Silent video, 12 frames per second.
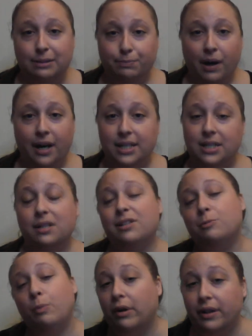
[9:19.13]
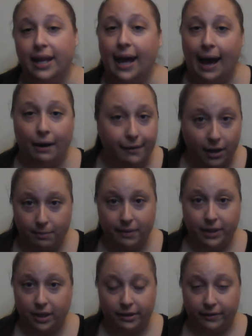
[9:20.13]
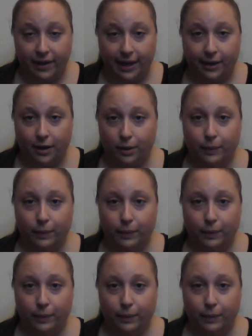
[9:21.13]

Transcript: but it didn't spoil the outcome of the cliffhanger.